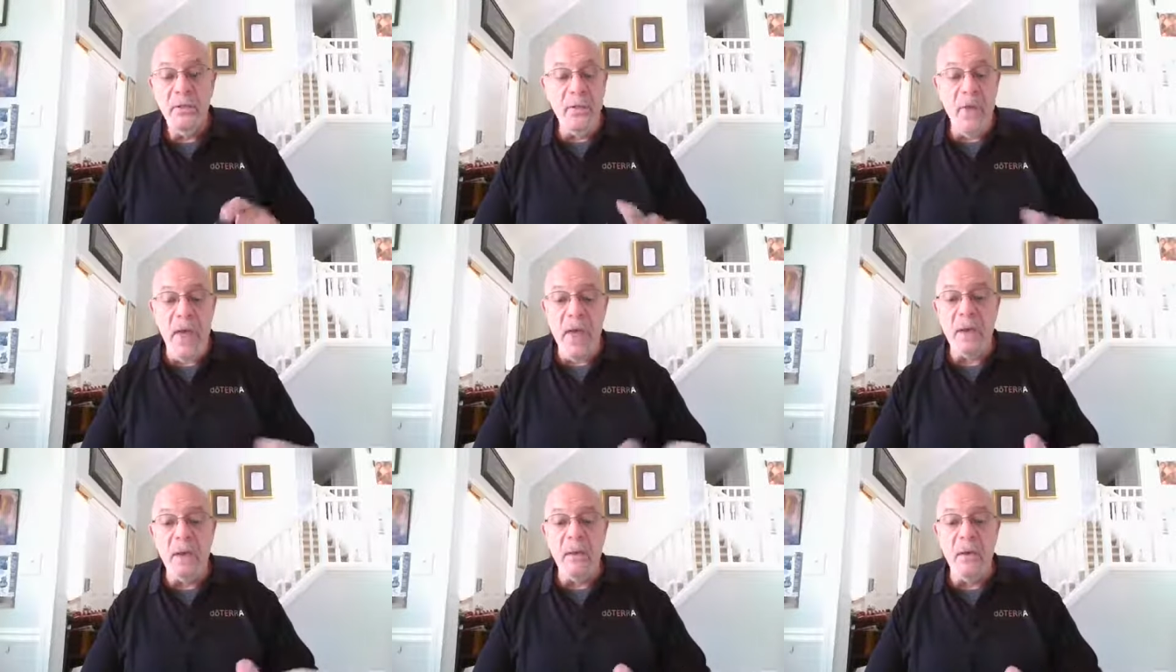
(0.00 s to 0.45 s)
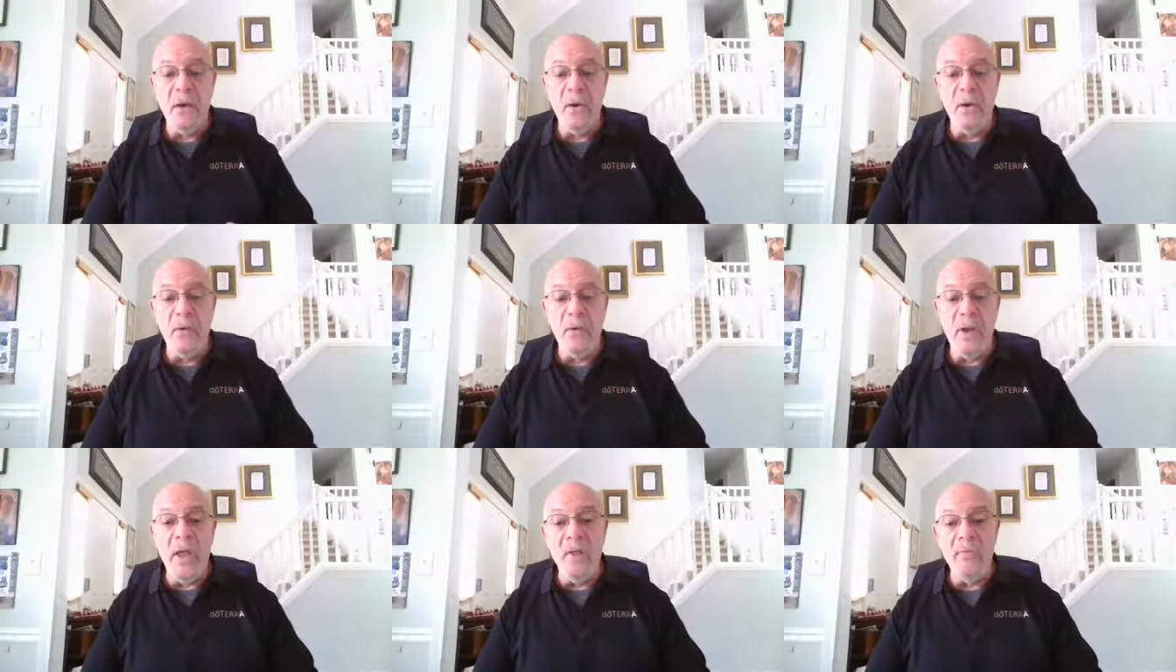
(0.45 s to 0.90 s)
That
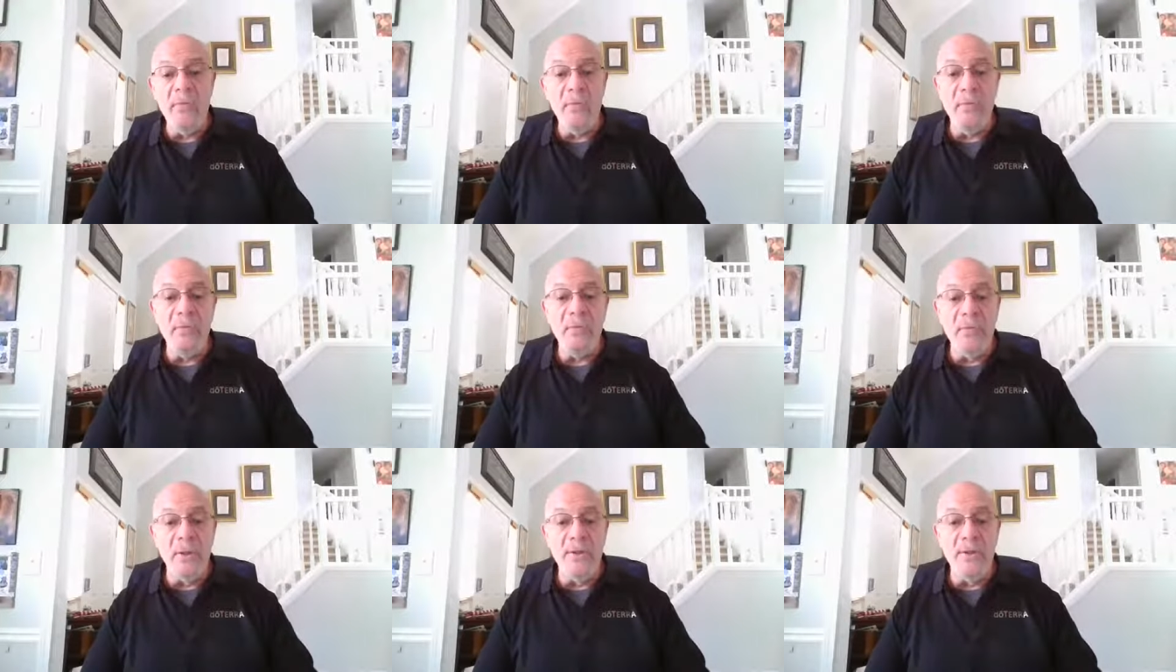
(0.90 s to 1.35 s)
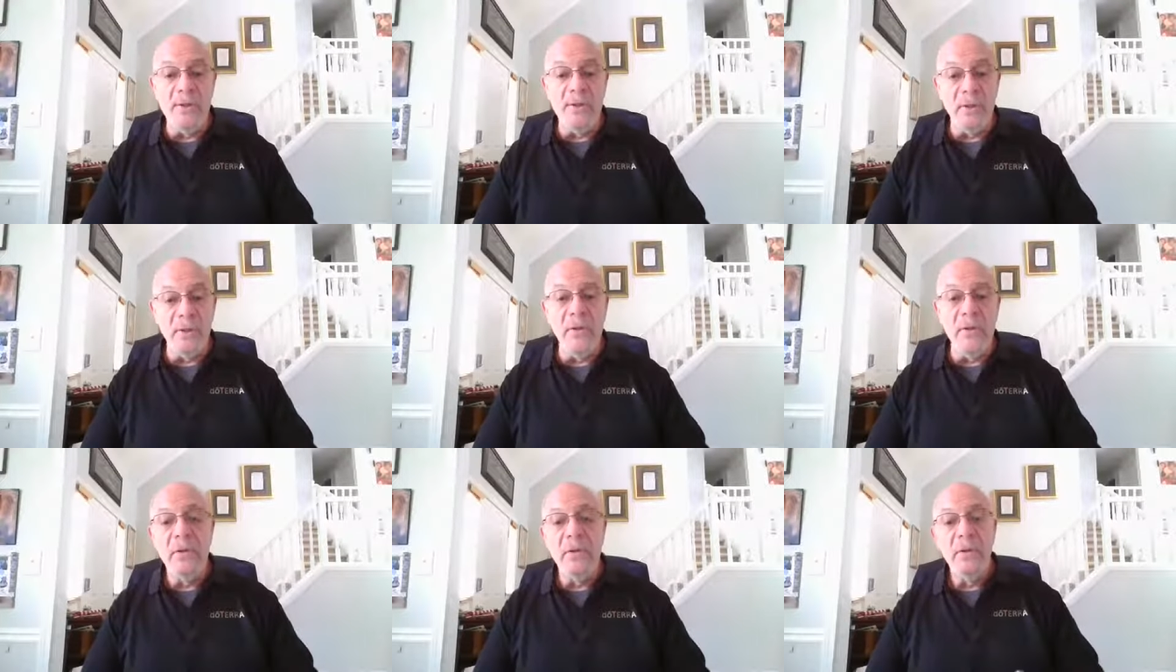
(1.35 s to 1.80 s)
alone gave me
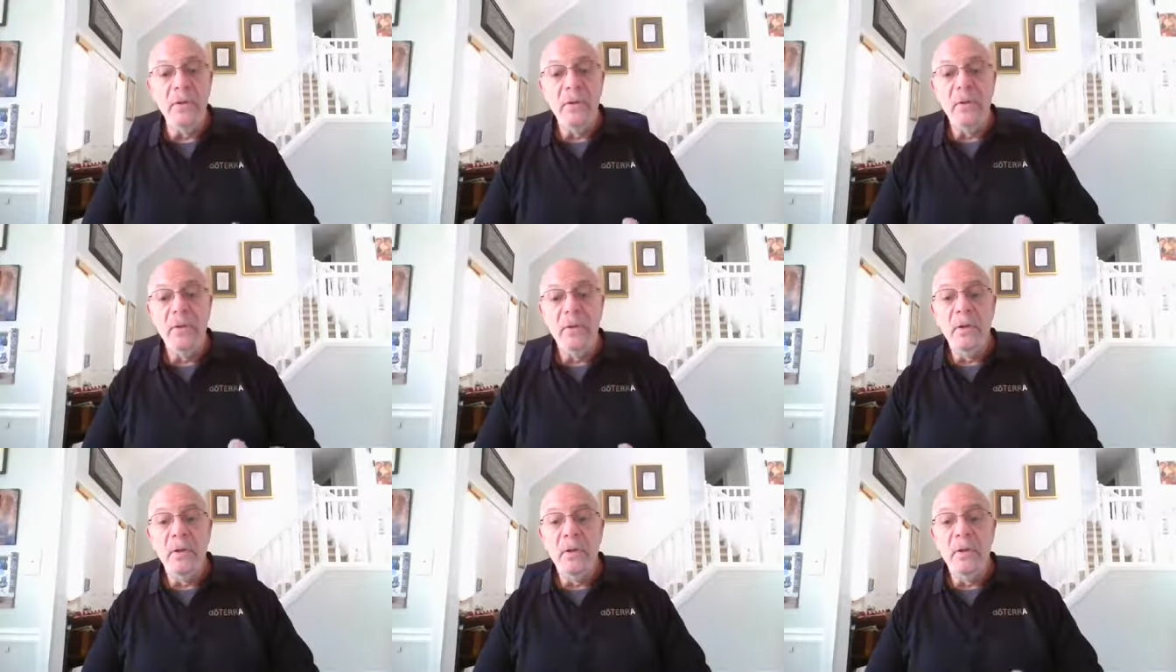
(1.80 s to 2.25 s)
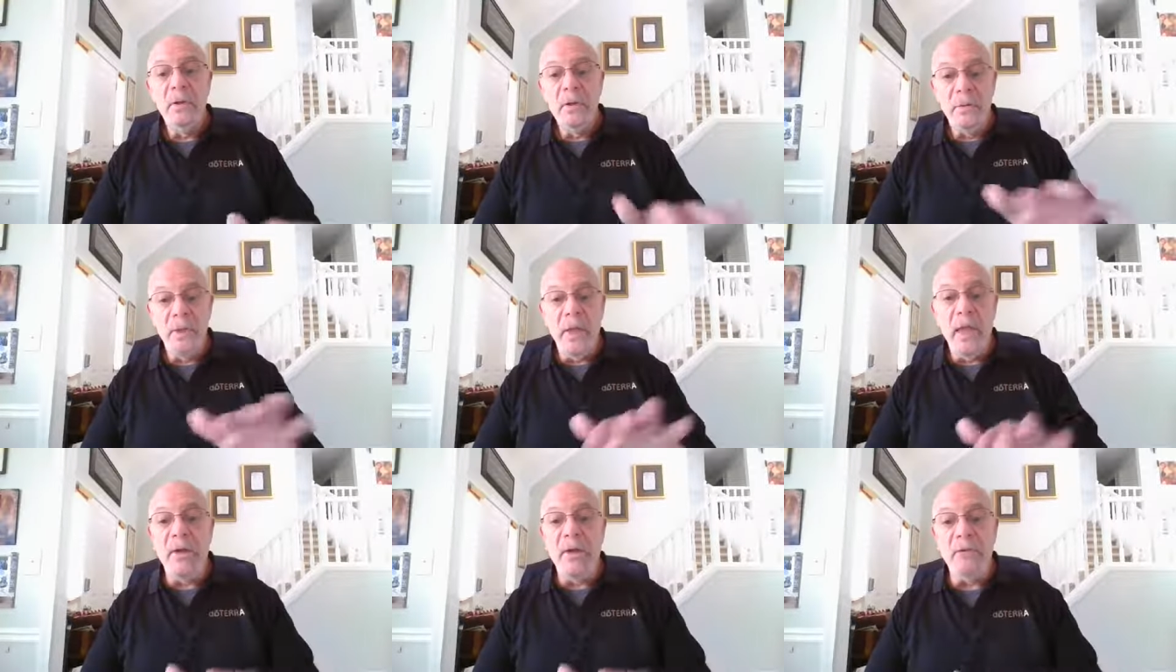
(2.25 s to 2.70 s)
reason
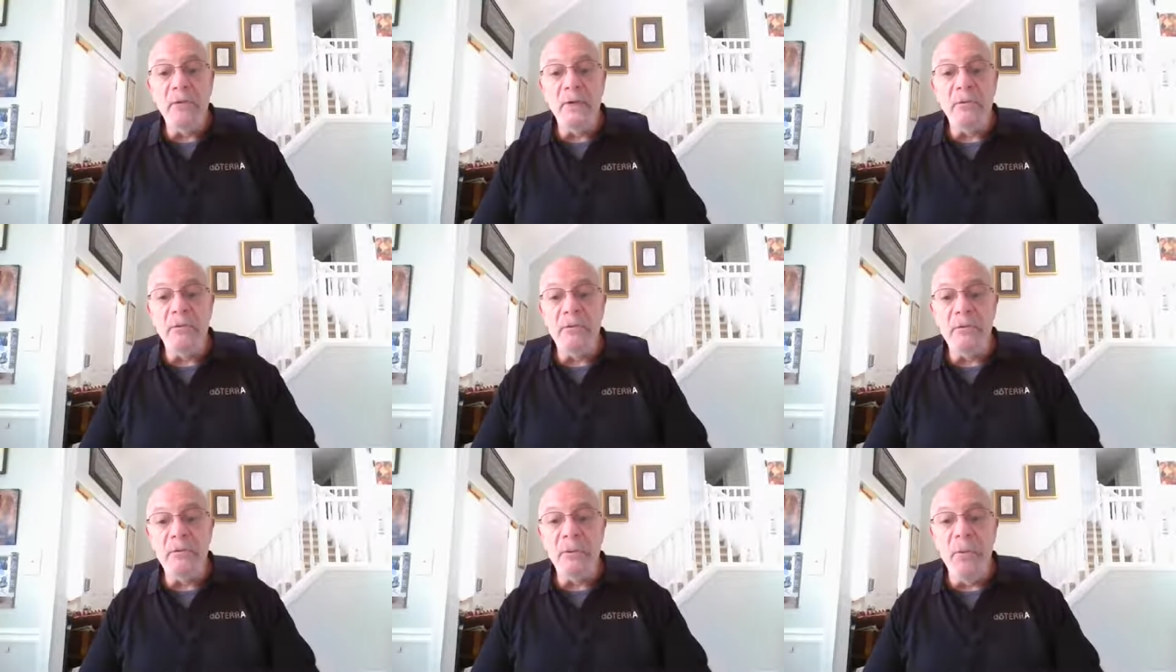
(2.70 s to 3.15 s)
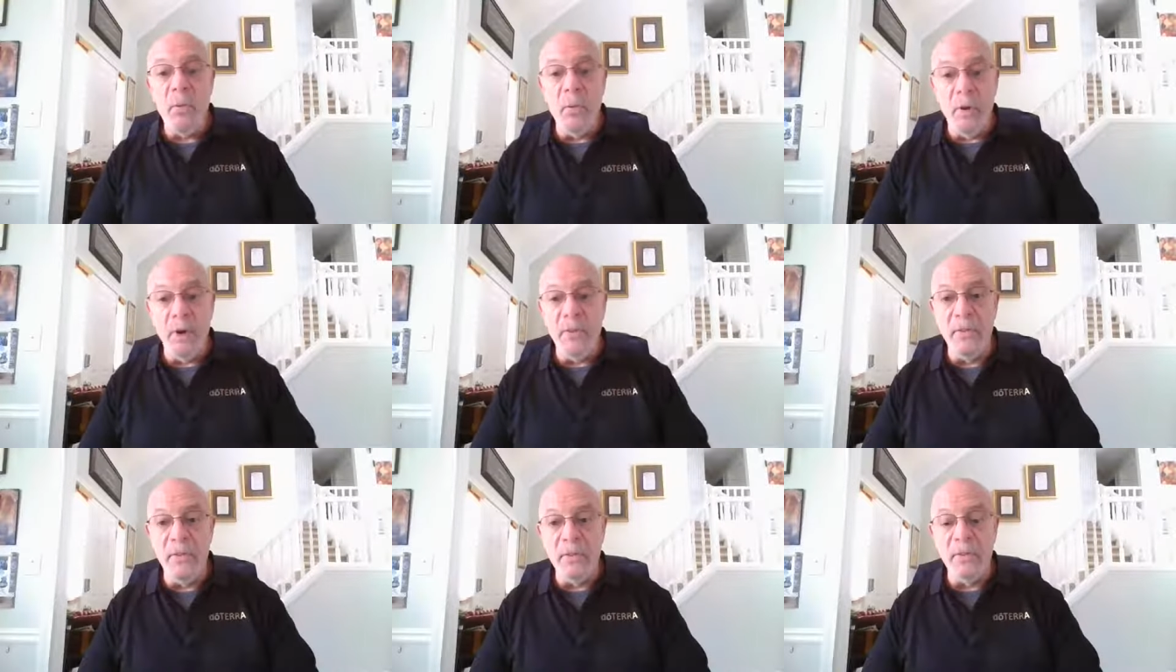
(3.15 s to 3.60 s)
to have interest in
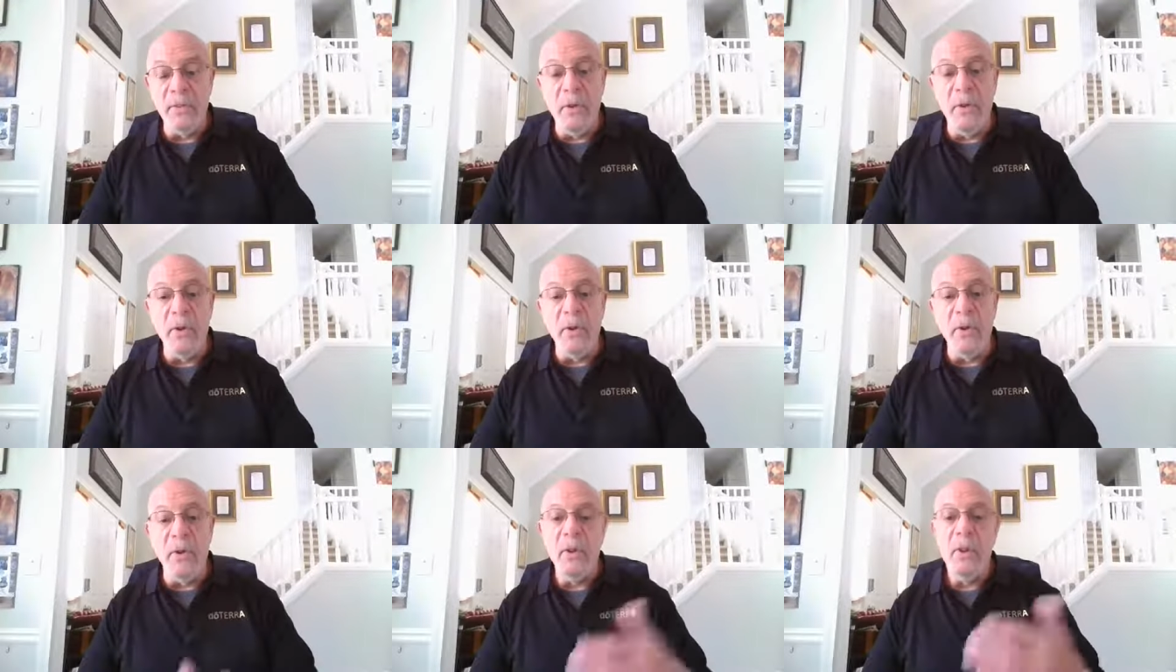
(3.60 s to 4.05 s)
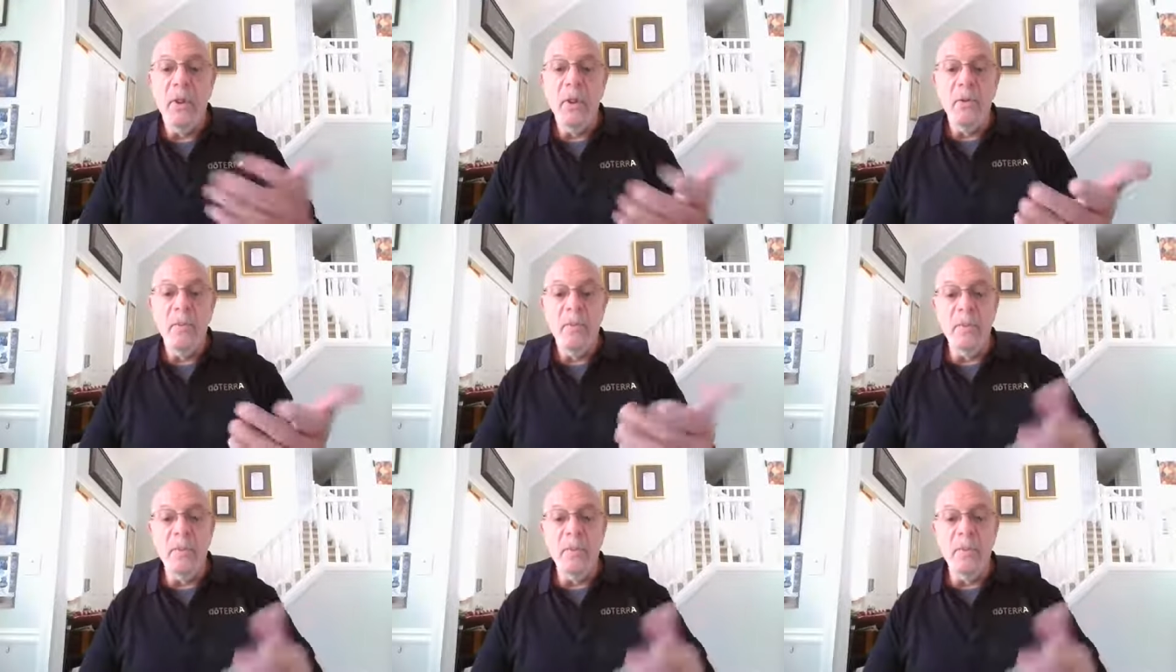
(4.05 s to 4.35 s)
wanting this oil.